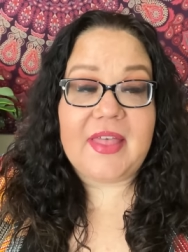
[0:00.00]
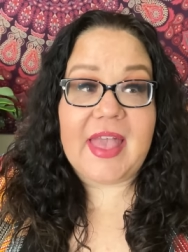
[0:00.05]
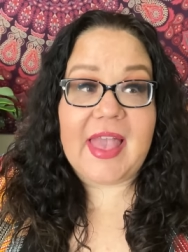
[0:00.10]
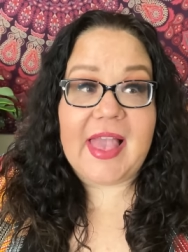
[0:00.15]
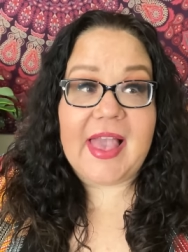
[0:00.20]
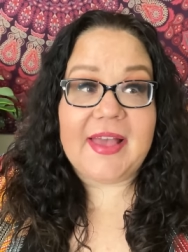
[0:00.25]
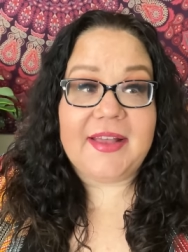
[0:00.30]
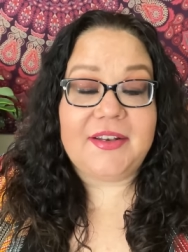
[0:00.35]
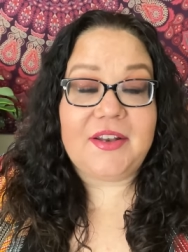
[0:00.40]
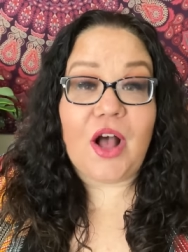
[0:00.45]

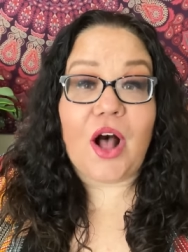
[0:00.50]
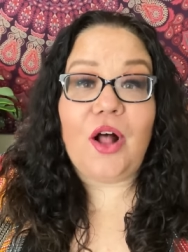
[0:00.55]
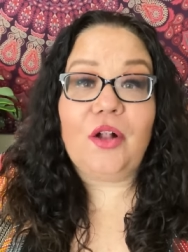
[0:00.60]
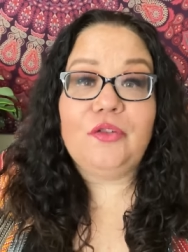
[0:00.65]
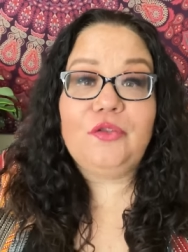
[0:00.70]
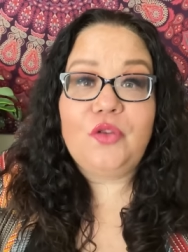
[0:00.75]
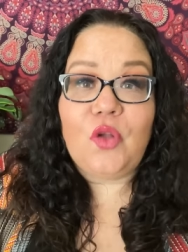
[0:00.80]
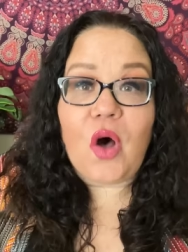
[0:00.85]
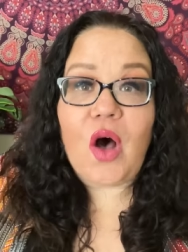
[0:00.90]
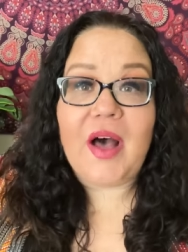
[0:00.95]
and a
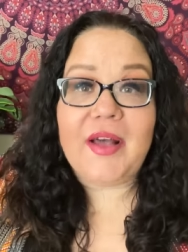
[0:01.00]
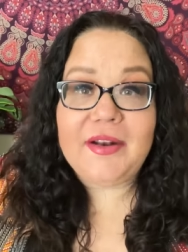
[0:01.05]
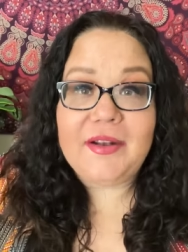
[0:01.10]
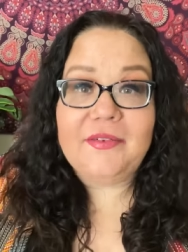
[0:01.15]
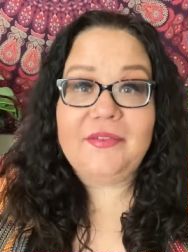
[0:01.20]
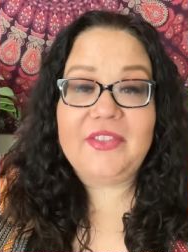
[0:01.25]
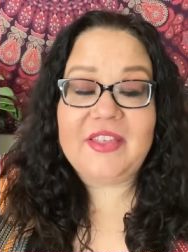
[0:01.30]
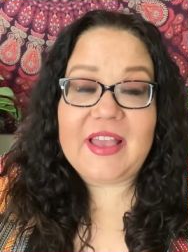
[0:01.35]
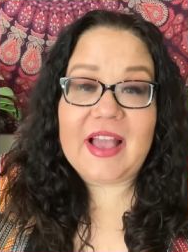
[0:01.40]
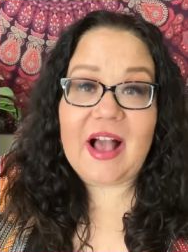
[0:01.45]
lot
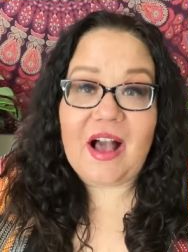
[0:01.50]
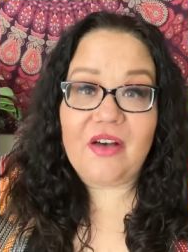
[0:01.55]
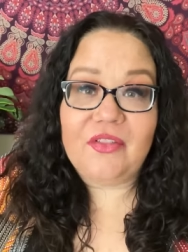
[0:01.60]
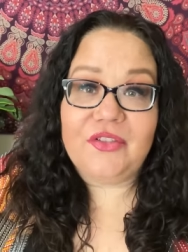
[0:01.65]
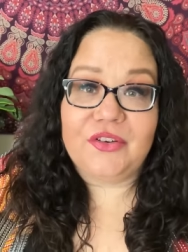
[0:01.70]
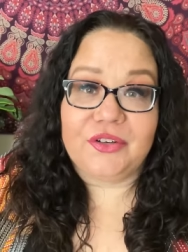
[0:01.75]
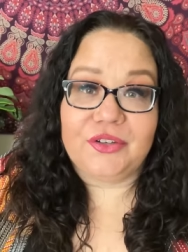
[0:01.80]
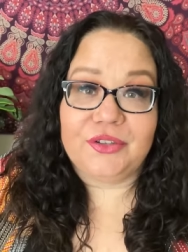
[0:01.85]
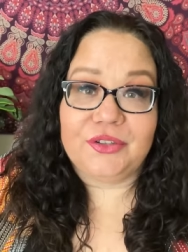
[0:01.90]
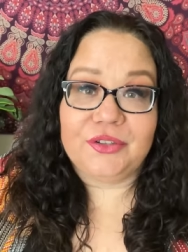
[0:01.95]
of the
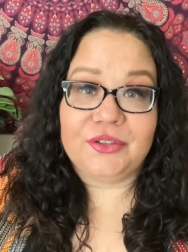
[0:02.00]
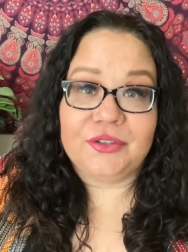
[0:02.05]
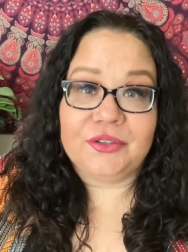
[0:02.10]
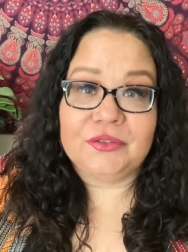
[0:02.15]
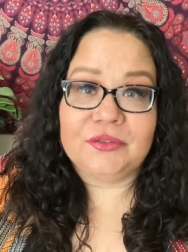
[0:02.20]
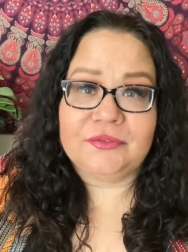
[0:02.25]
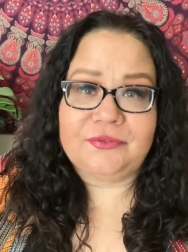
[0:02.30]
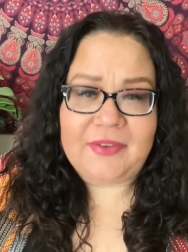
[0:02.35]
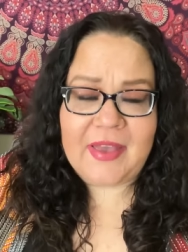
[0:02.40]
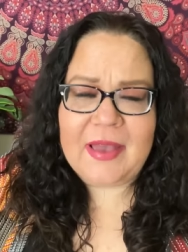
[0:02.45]
other
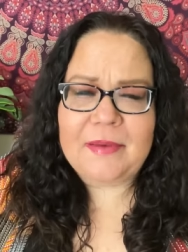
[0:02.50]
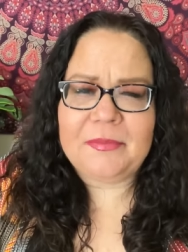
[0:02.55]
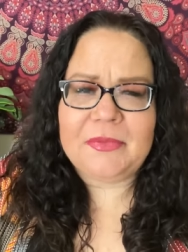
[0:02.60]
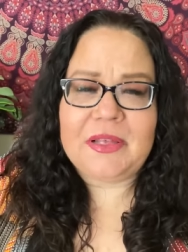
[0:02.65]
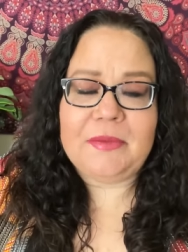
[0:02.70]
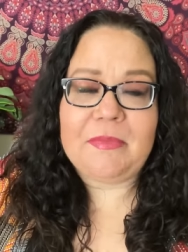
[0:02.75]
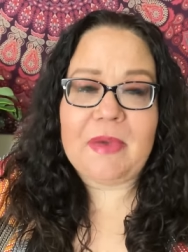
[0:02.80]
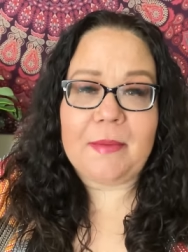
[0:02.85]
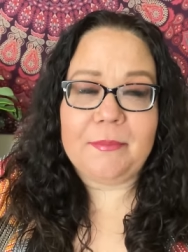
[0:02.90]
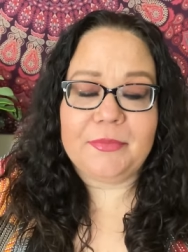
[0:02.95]

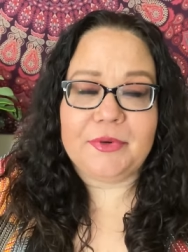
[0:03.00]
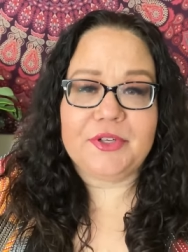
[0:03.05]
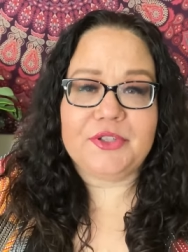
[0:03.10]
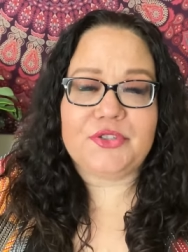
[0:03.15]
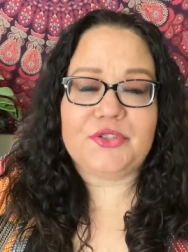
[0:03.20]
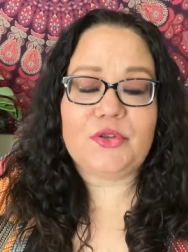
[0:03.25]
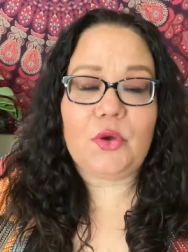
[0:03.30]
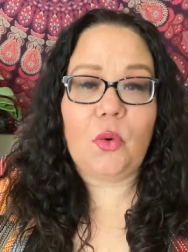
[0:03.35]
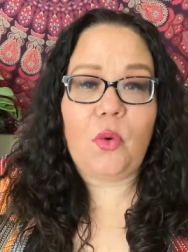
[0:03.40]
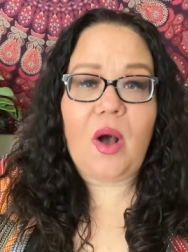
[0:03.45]
family members.
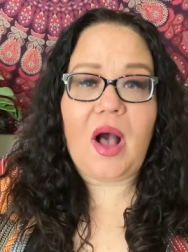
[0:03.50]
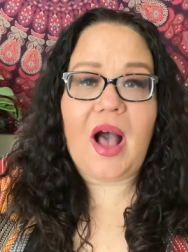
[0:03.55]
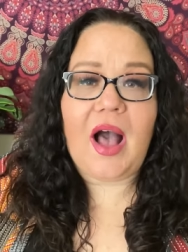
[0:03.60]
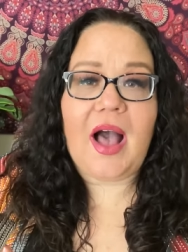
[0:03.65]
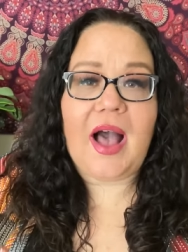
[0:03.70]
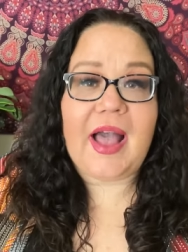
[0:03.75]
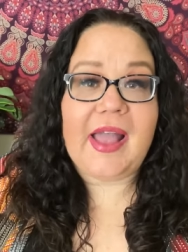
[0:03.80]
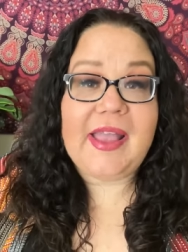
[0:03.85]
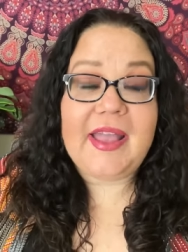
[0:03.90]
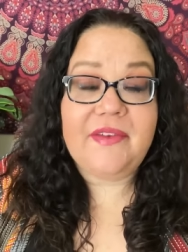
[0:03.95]
So
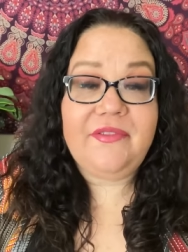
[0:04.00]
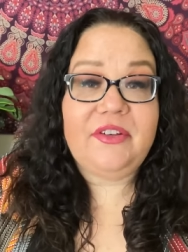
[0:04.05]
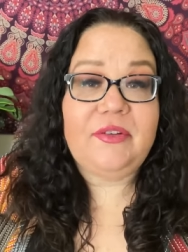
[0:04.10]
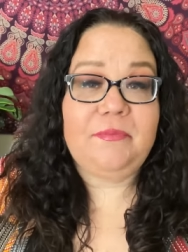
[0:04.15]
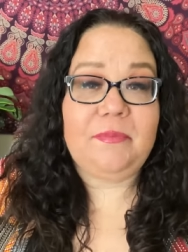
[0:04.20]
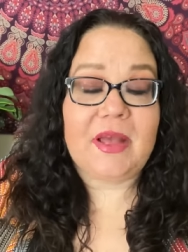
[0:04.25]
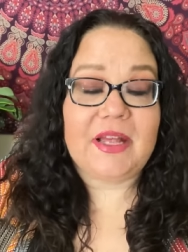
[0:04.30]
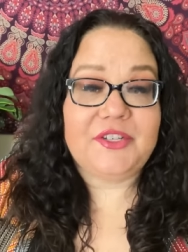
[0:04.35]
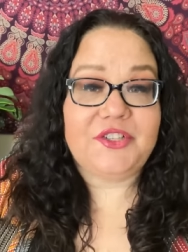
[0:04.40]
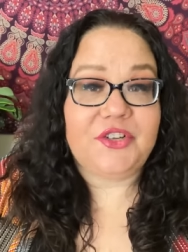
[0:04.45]
I haven't
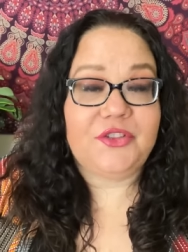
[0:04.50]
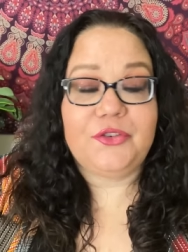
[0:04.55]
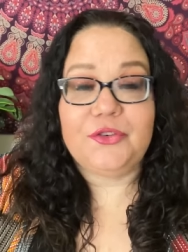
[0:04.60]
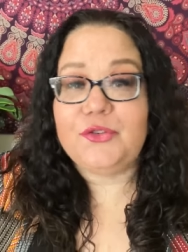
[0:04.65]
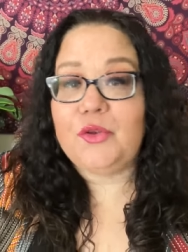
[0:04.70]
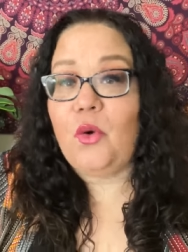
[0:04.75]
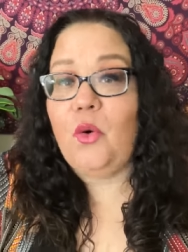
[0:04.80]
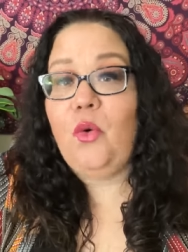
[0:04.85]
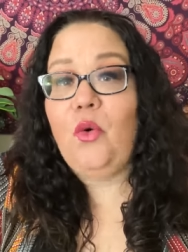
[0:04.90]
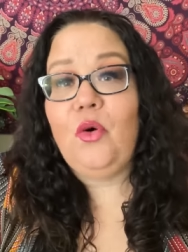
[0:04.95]
mentioned, there's
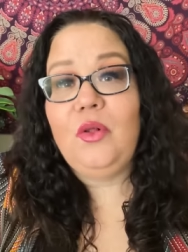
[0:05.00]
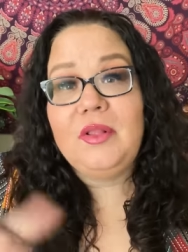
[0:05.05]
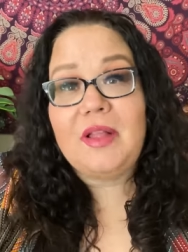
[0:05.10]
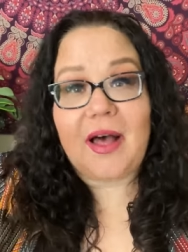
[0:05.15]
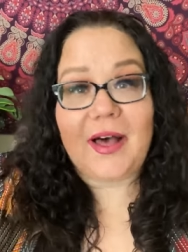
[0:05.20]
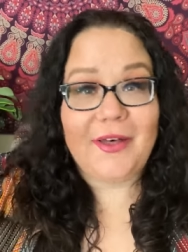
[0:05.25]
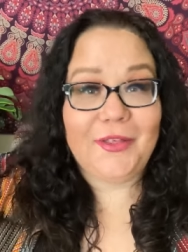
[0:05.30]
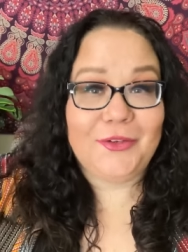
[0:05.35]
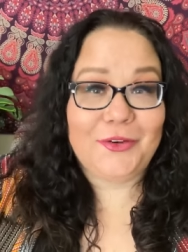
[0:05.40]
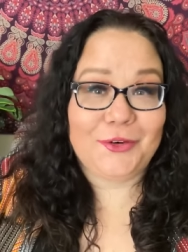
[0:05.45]
a whole
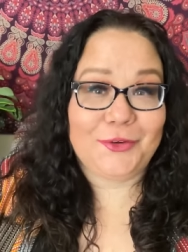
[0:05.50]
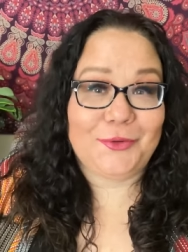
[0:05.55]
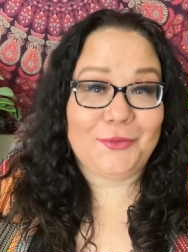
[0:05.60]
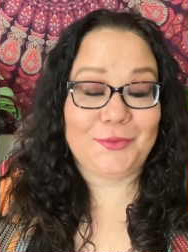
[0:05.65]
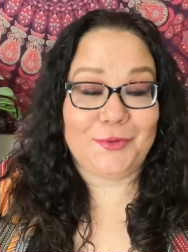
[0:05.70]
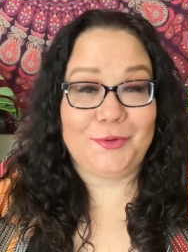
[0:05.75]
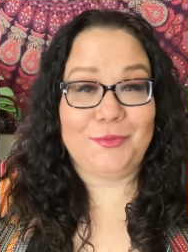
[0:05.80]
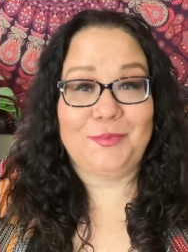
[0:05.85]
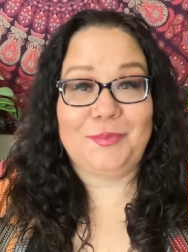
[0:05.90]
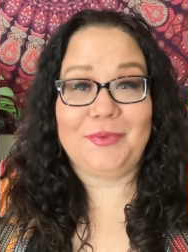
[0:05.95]
other
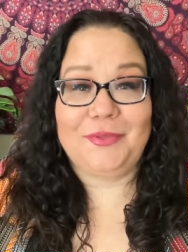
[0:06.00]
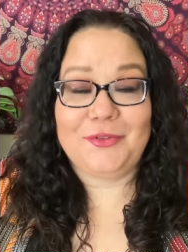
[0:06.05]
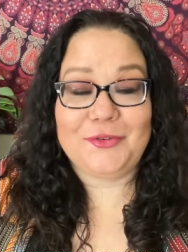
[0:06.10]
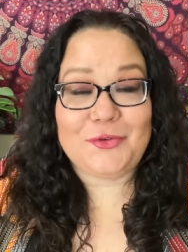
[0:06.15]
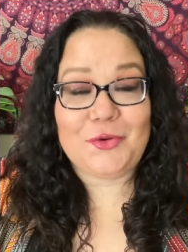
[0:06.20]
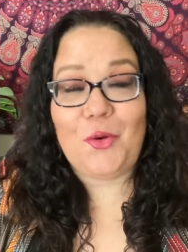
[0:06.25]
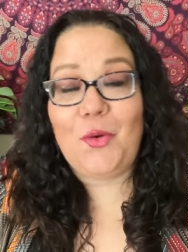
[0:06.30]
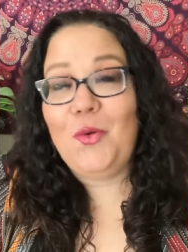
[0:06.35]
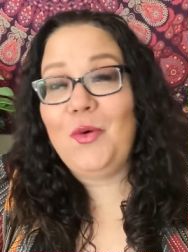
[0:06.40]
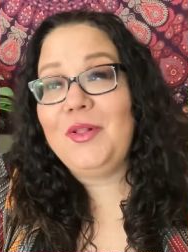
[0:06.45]
group
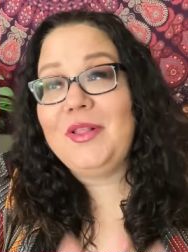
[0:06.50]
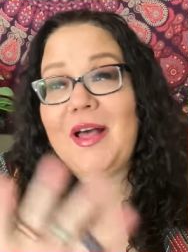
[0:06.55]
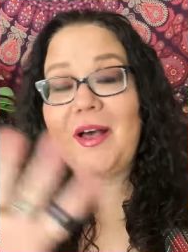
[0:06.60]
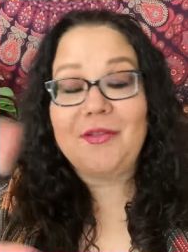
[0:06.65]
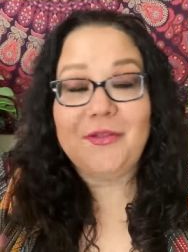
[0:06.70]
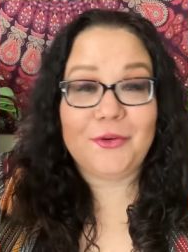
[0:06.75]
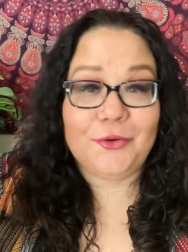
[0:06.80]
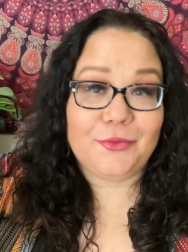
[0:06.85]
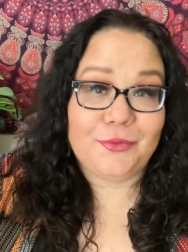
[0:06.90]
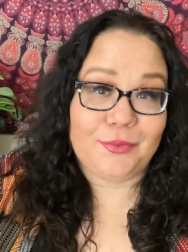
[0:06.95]

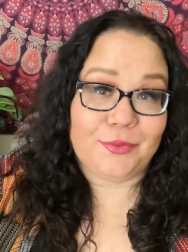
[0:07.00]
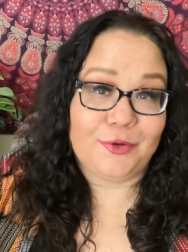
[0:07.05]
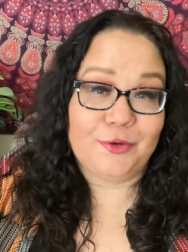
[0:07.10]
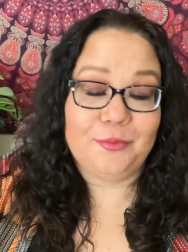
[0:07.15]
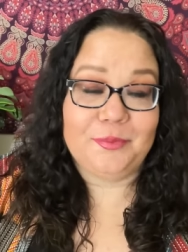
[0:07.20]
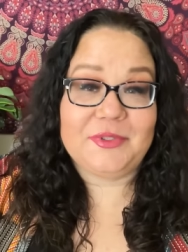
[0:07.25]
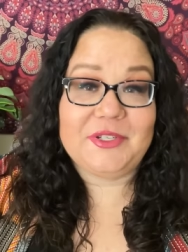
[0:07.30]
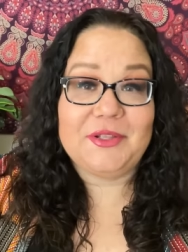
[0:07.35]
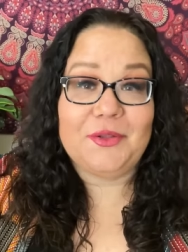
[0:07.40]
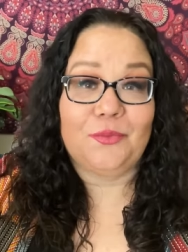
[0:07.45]

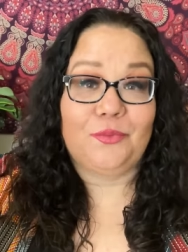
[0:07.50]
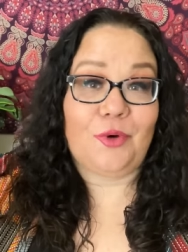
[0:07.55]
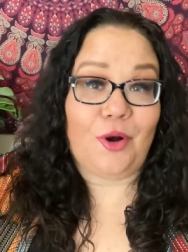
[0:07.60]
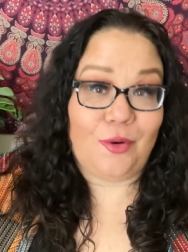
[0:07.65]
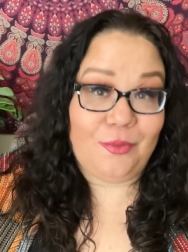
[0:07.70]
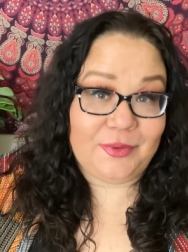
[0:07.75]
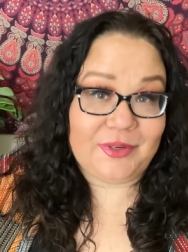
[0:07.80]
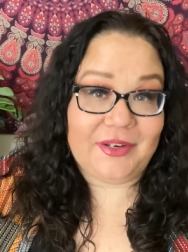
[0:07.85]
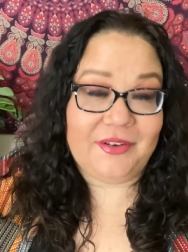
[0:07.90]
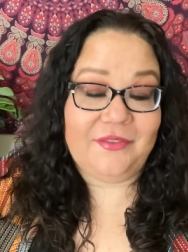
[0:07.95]
to the
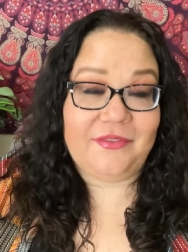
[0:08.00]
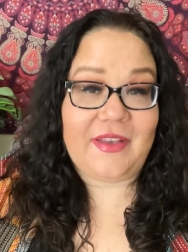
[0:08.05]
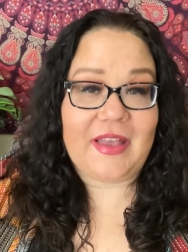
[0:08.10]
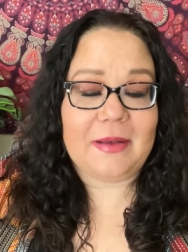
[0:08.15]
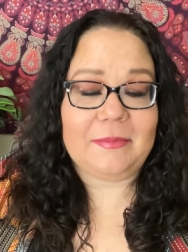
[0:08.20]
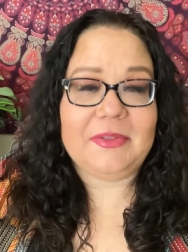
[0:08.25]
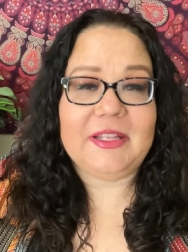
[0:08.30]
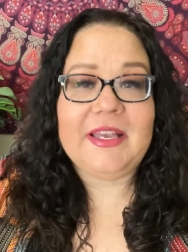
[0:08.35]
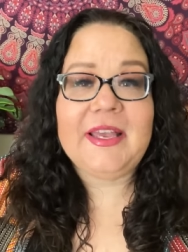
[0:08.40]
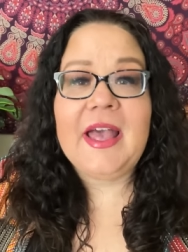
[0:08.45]
Rhoden
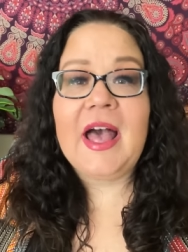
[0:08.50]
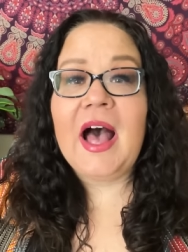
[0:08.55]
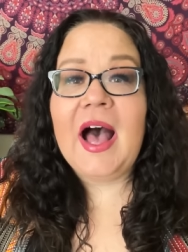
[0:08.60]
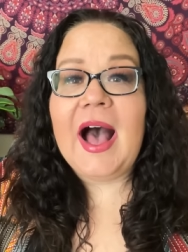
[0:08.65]
family.